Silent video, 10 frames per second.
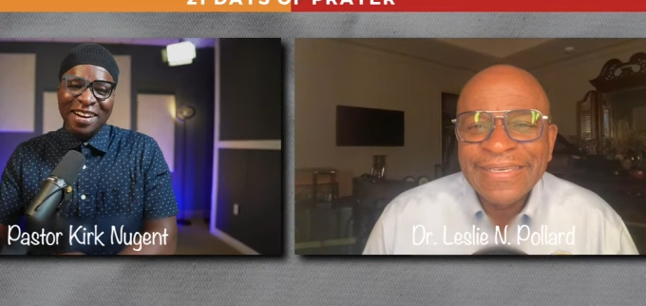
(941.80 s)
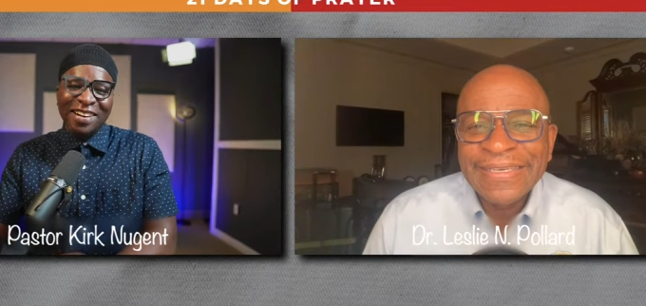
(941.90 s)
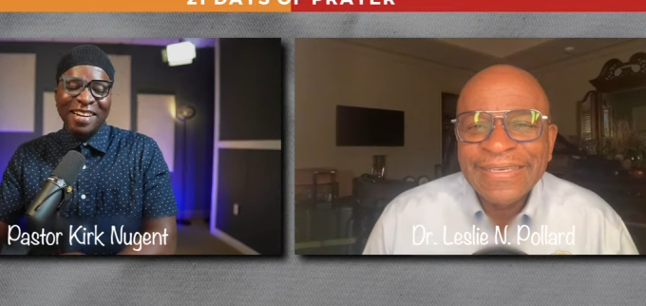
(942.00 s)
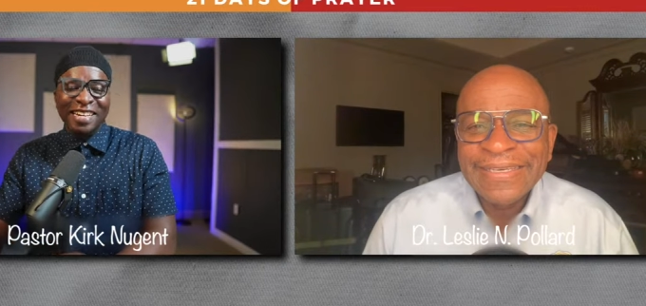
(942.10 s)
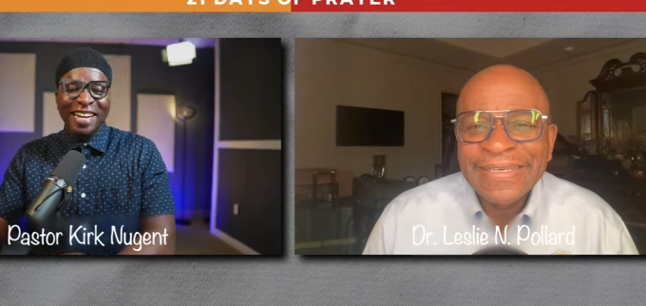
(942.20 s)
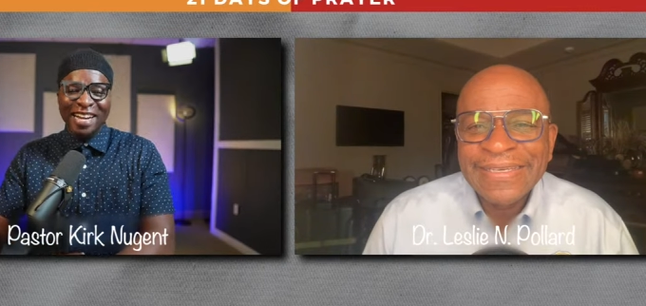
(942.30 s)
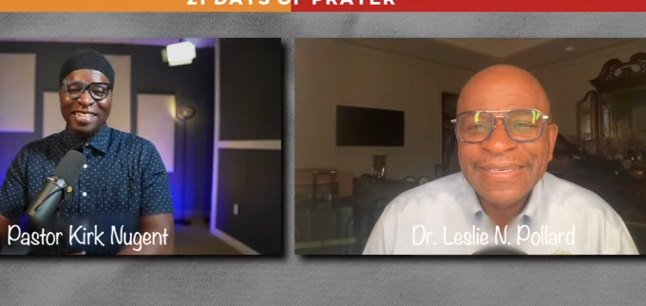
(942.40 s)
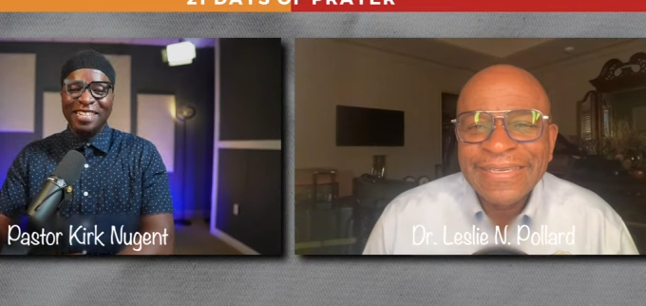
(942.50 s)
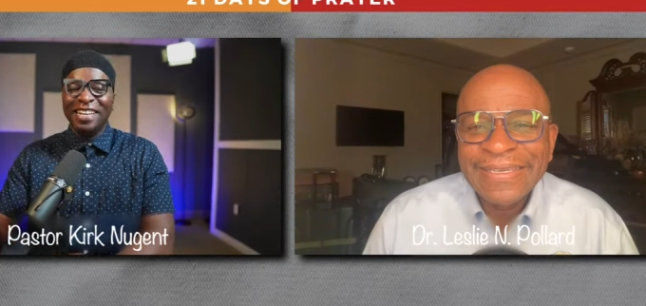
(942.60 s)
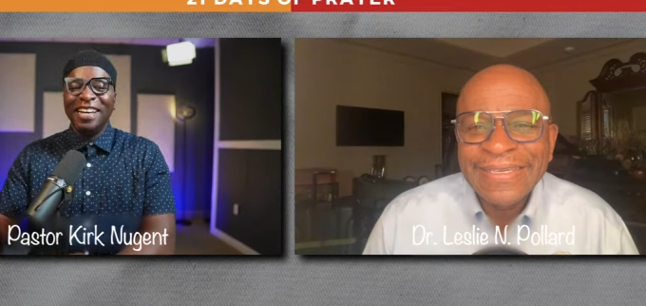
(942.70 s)
Speaker 1: that are
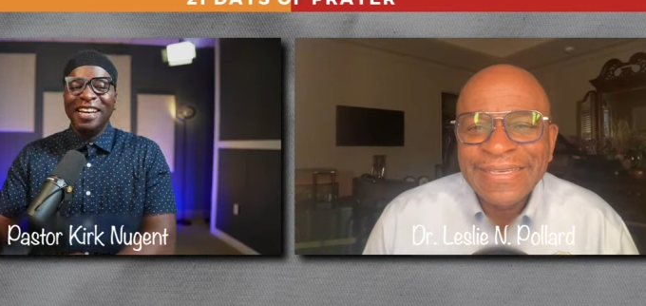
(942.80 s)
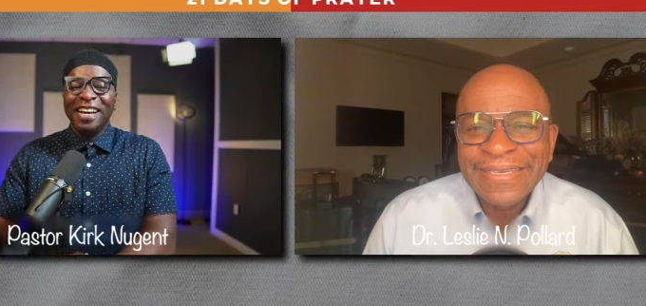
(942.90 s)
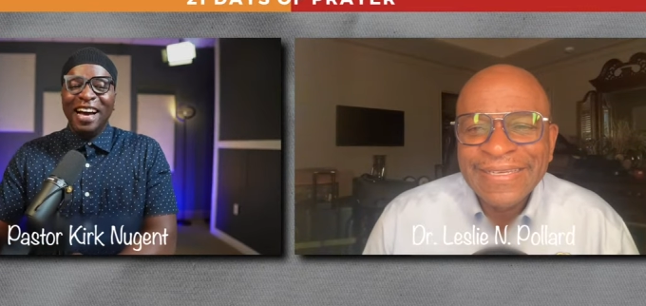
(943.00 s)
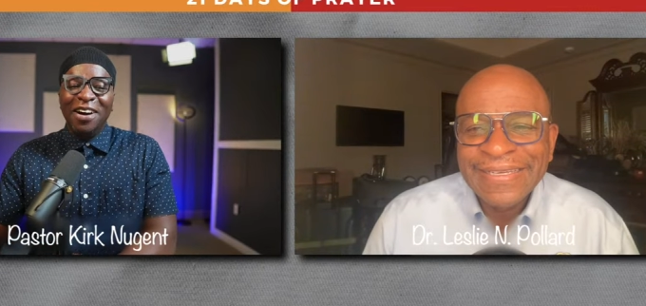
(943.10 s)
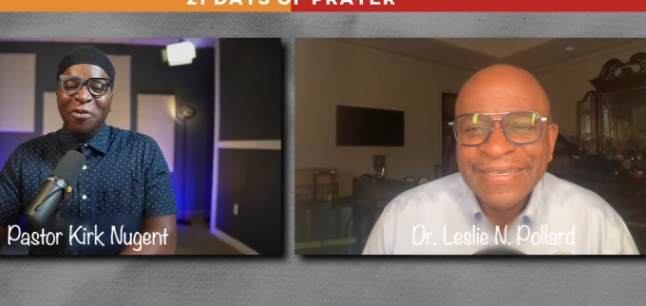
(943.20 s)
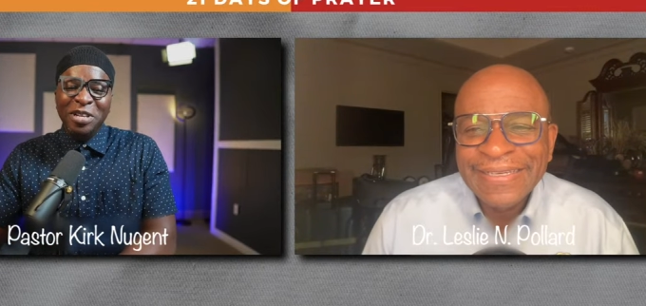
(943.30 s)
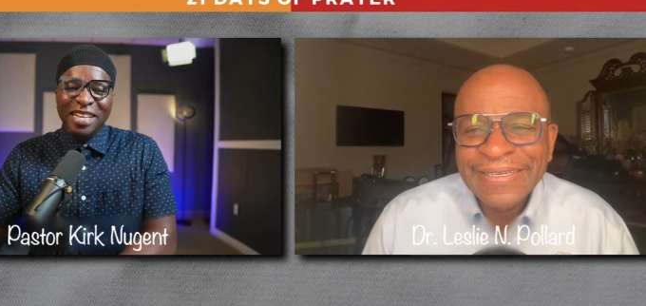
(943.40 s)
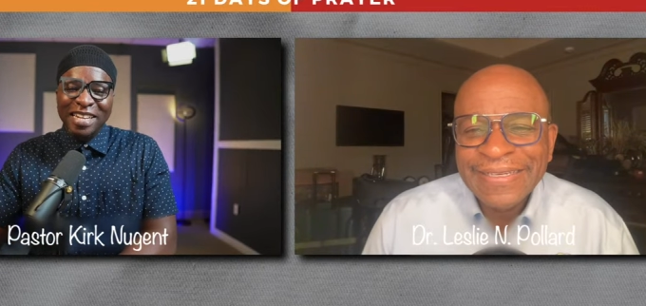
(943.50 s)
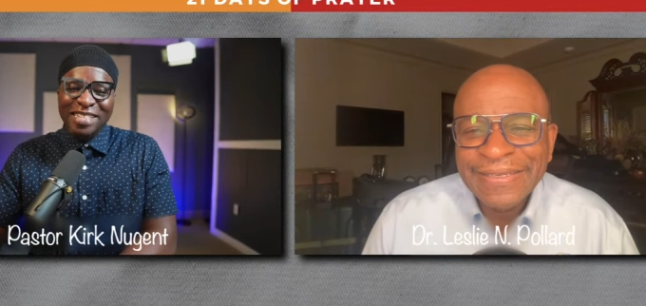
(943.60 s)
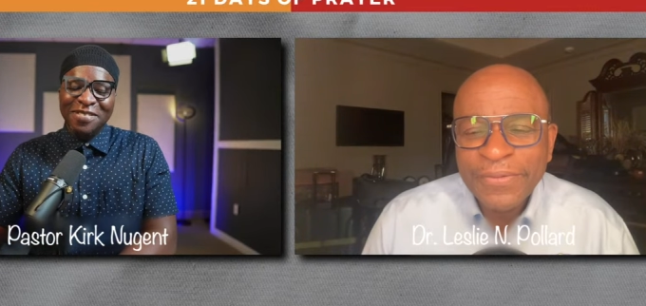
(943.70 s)
connected. Uh, we
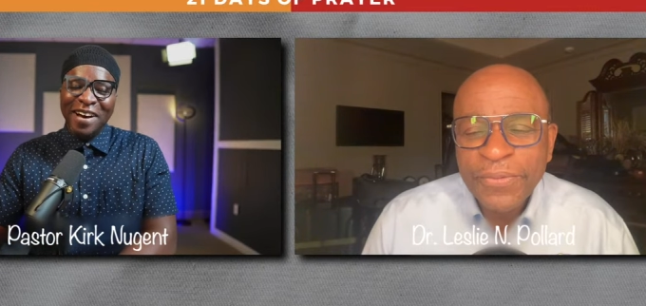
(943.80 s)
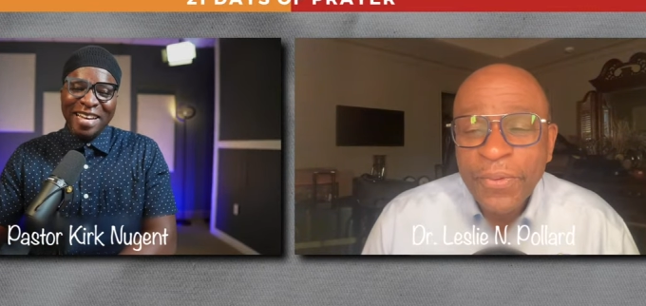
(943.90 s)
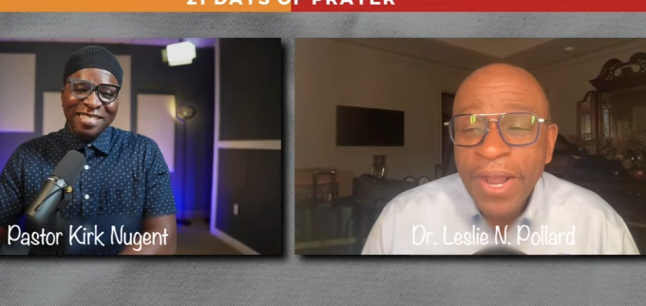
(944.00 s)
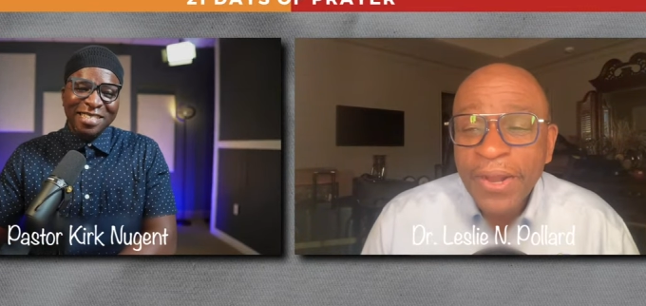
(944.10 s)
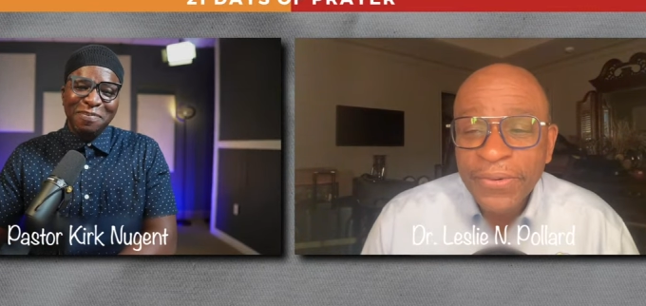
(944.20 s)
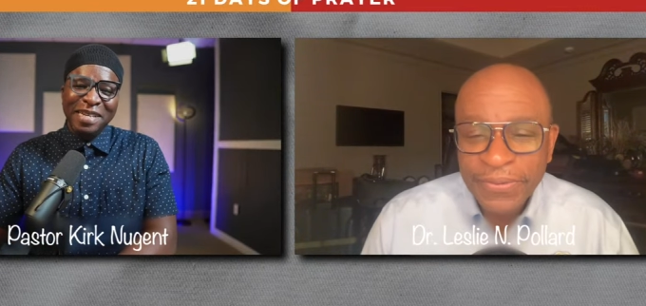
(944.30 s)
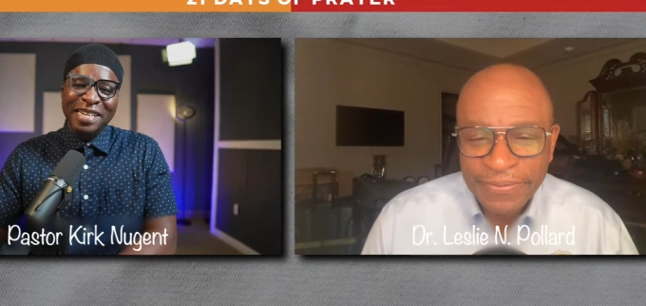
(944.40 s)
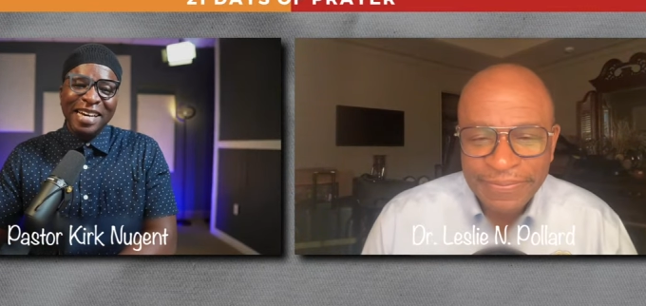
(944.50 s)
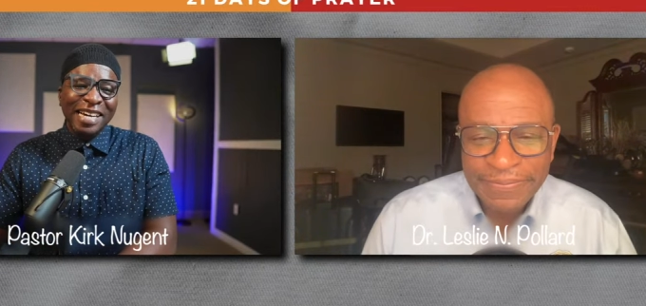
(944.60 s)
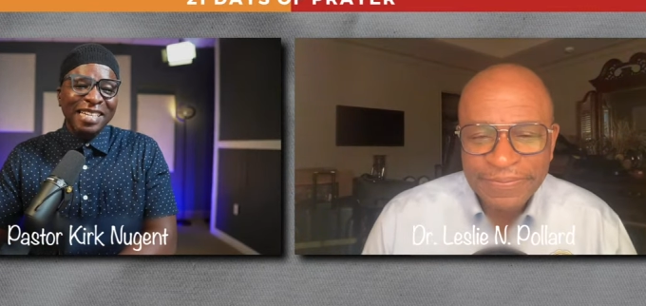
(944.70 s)
say devices
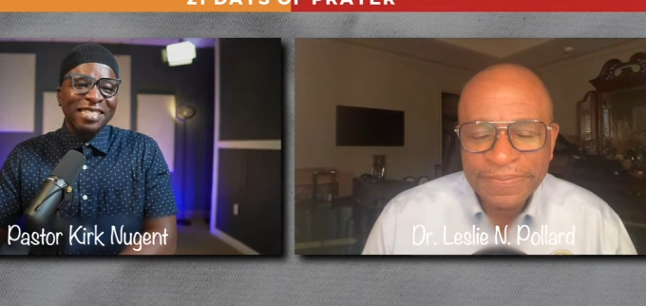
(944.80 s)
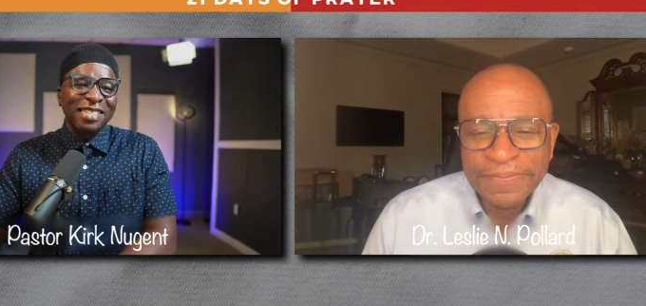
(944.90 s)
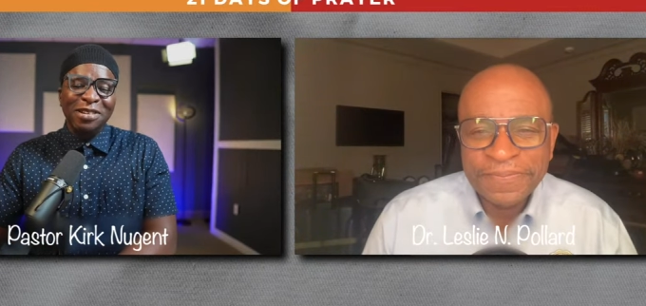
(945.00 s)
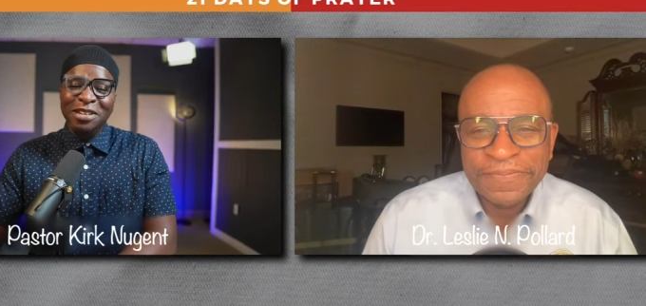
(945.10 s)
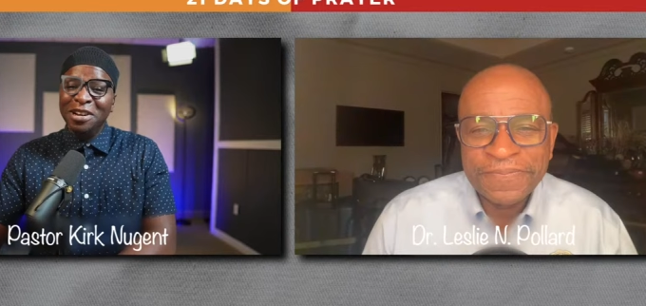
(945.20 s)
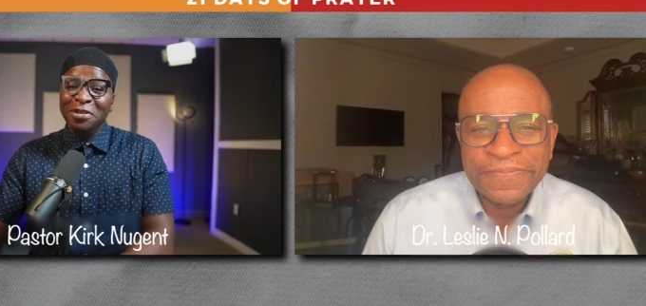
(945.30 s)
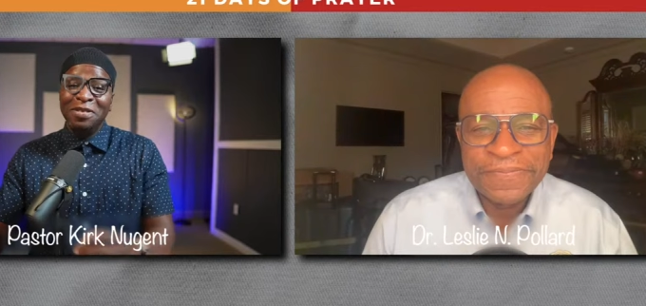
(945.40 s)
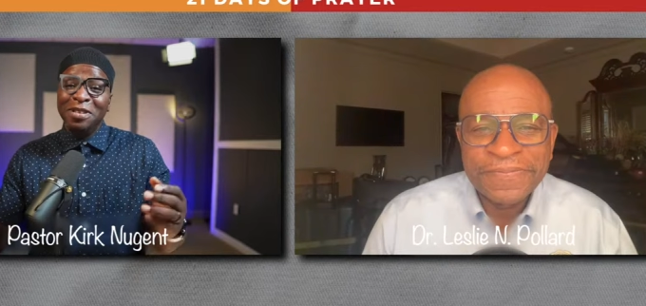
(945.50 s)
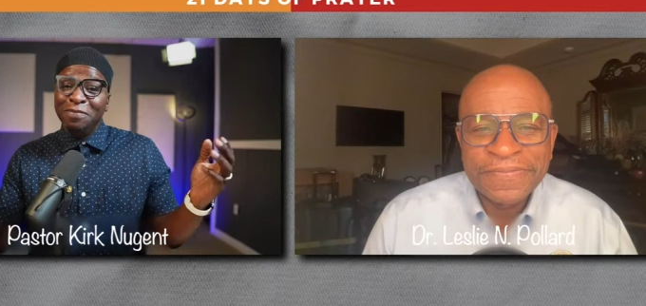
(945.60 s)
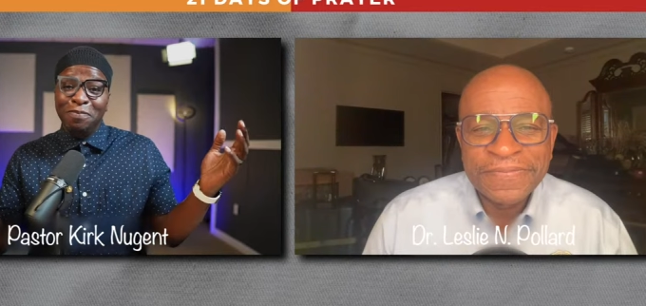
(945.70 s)
because you know